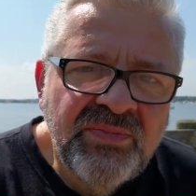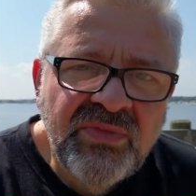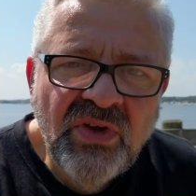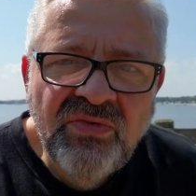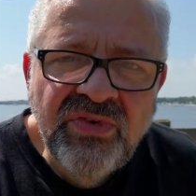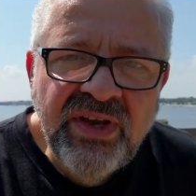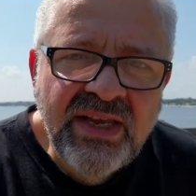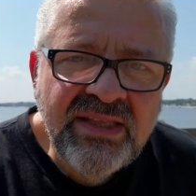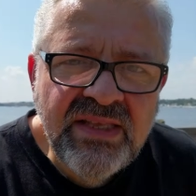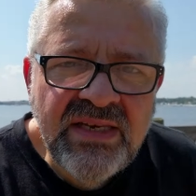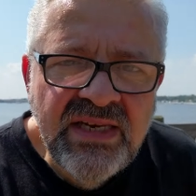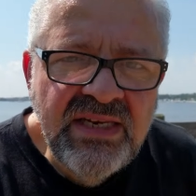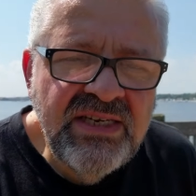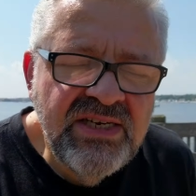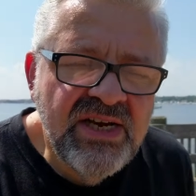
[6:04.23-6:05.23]
Don't forget the
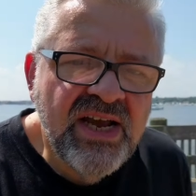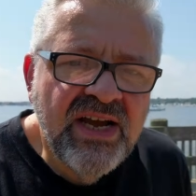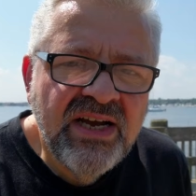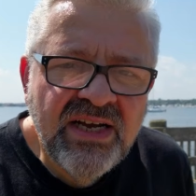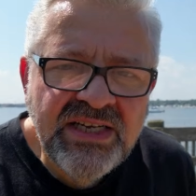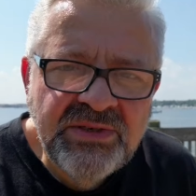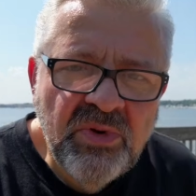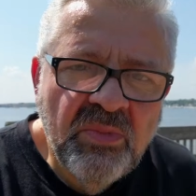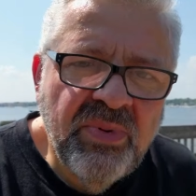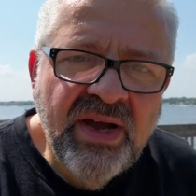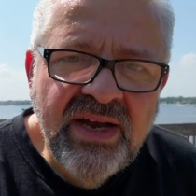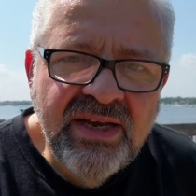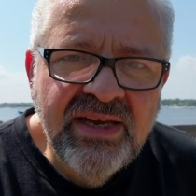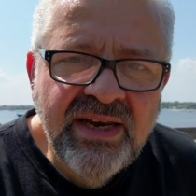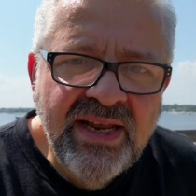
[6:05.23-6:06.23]
DJI Osmo
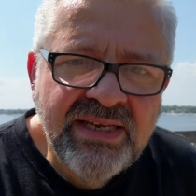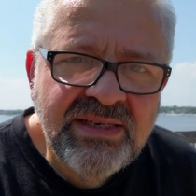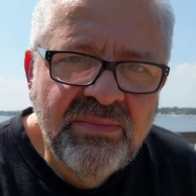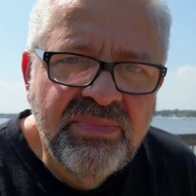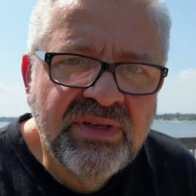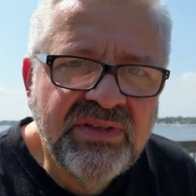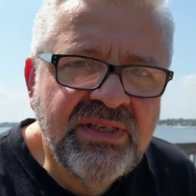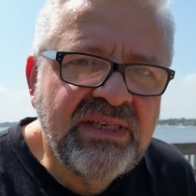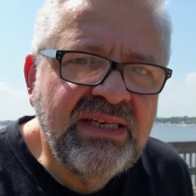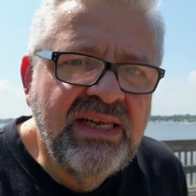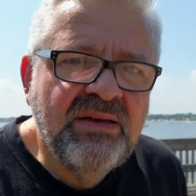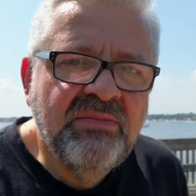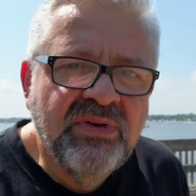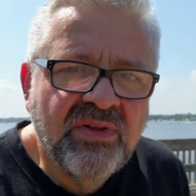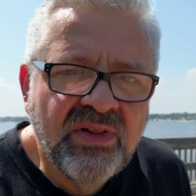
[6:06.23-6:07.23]
Pocket has a built-in
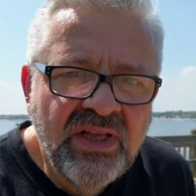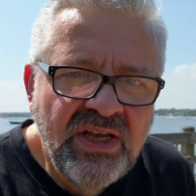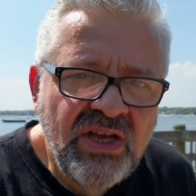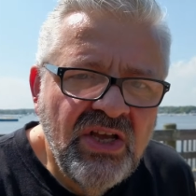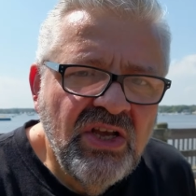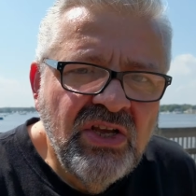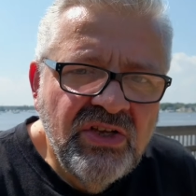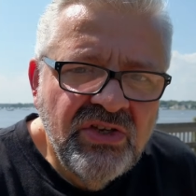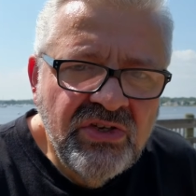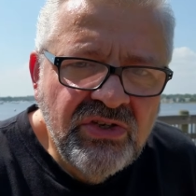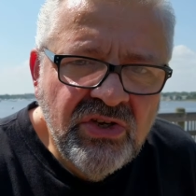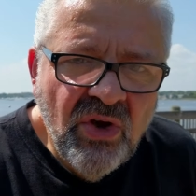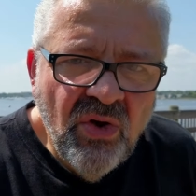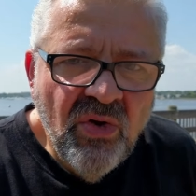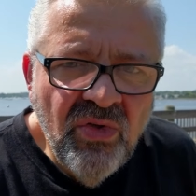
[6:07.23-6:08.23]
gimbal,
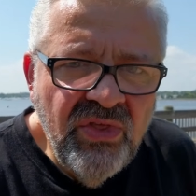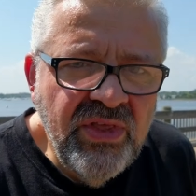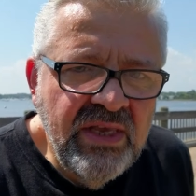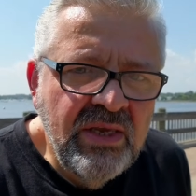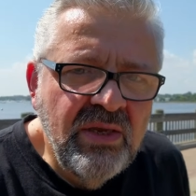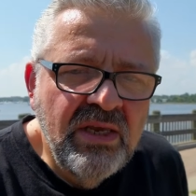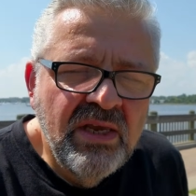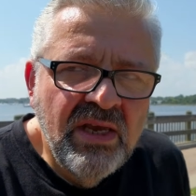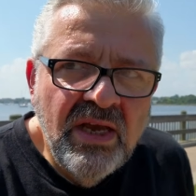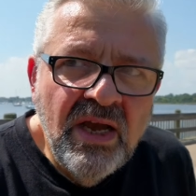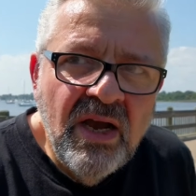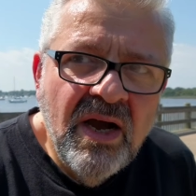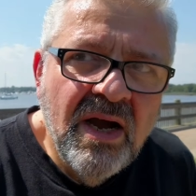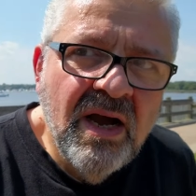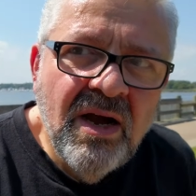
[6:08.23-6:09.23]
so the
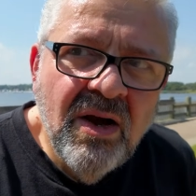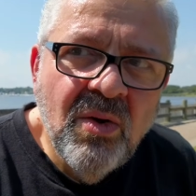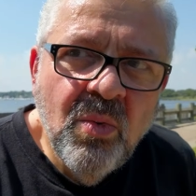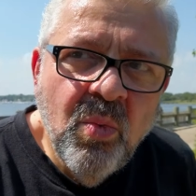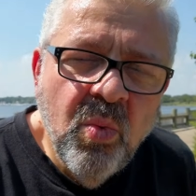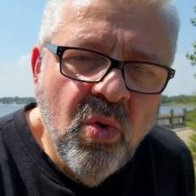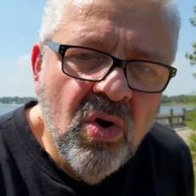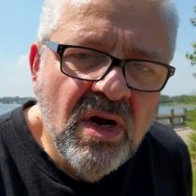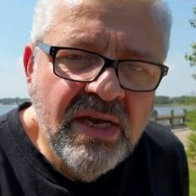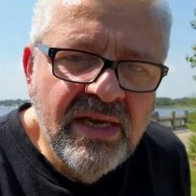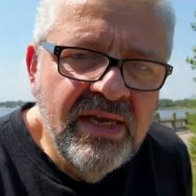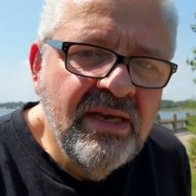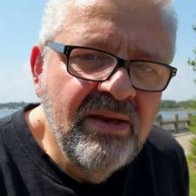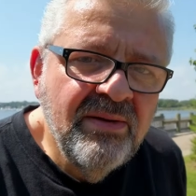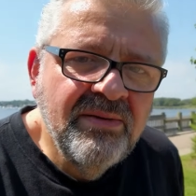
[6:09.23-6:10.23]
uh,
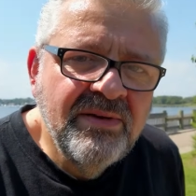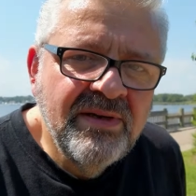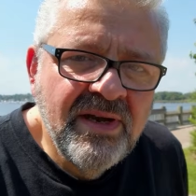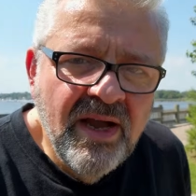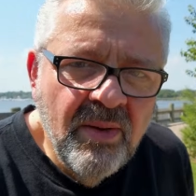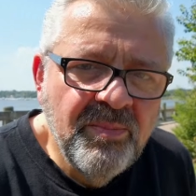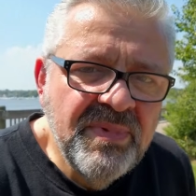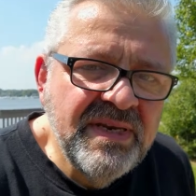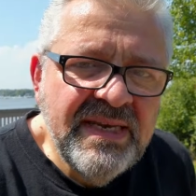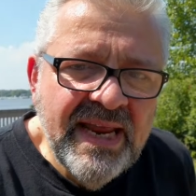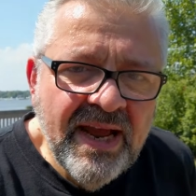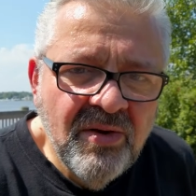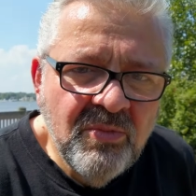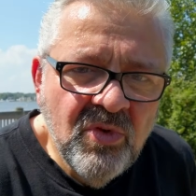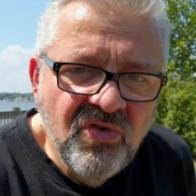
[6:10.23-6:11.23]
walking up and
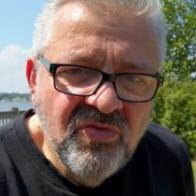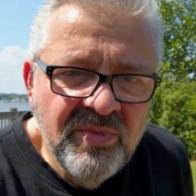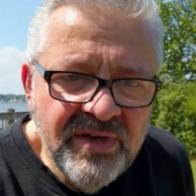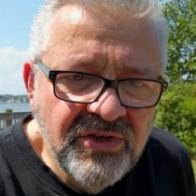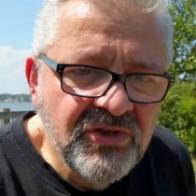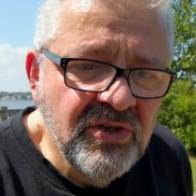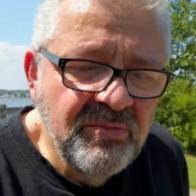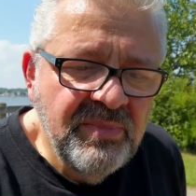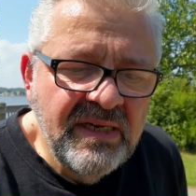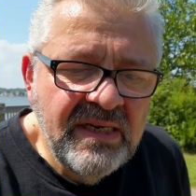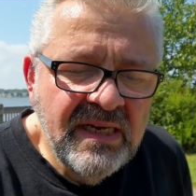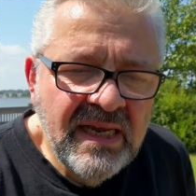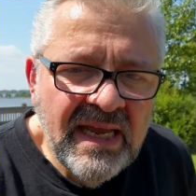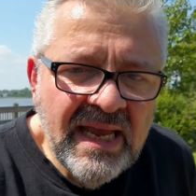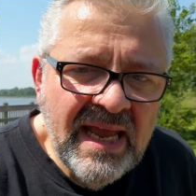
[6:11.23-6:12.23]
down movement should be
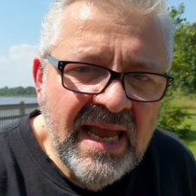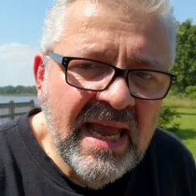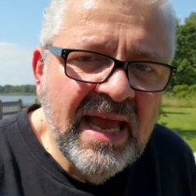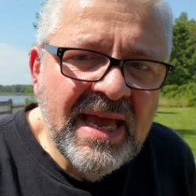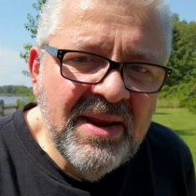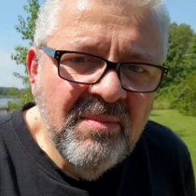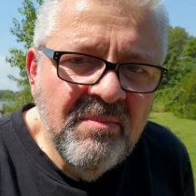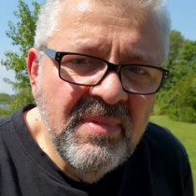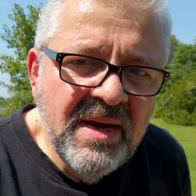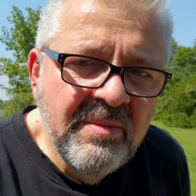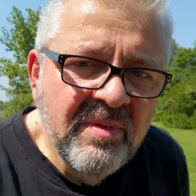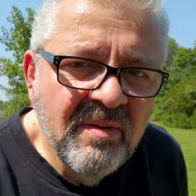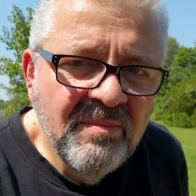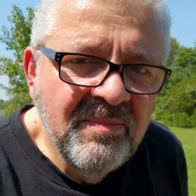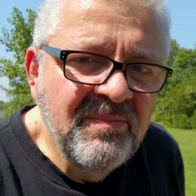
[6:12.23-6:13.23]
at a
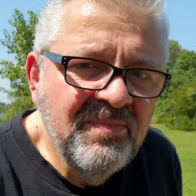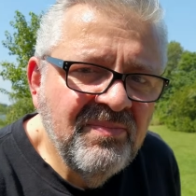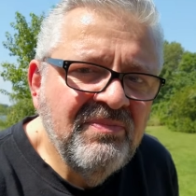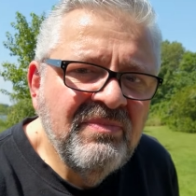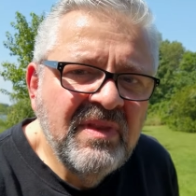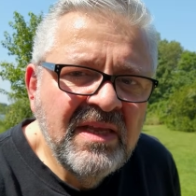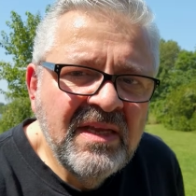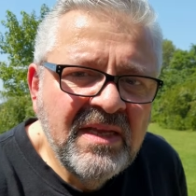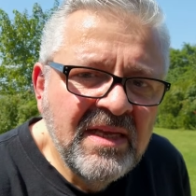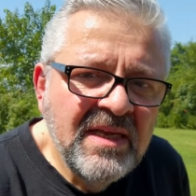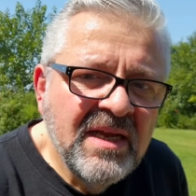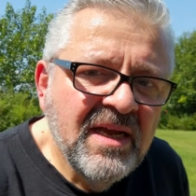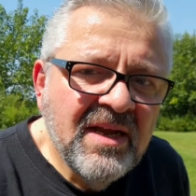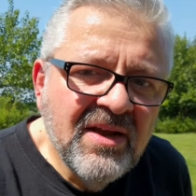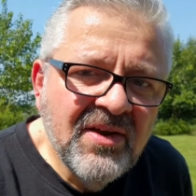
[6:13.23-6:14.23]
minimum.
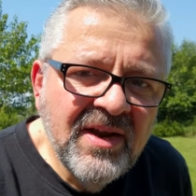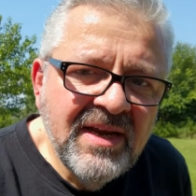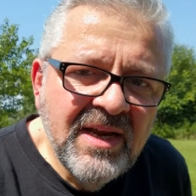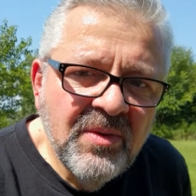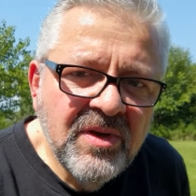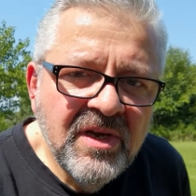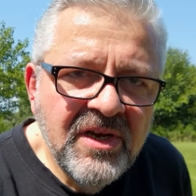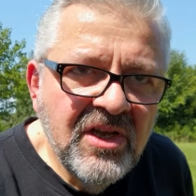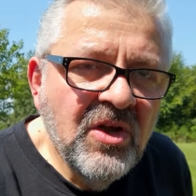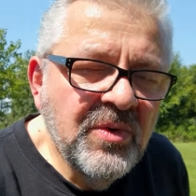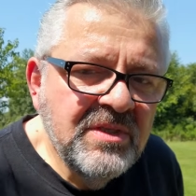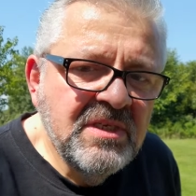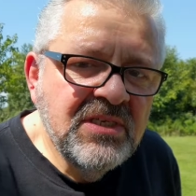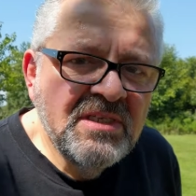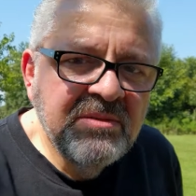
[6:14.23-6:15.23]
All right, now we're gonna go
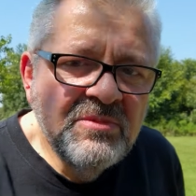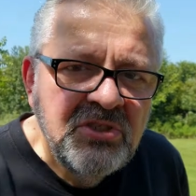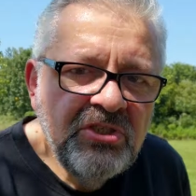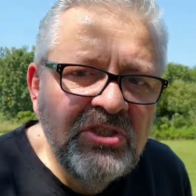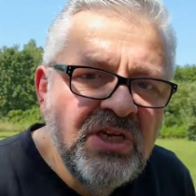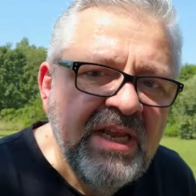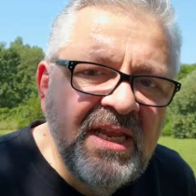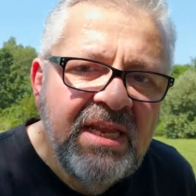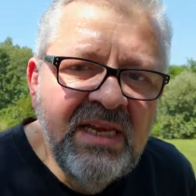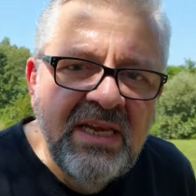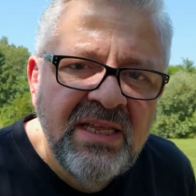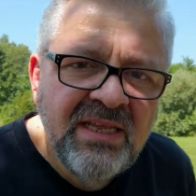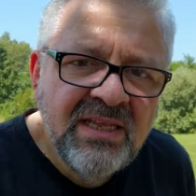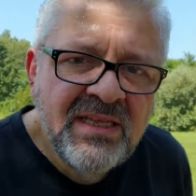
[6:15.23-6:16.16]
into some shade.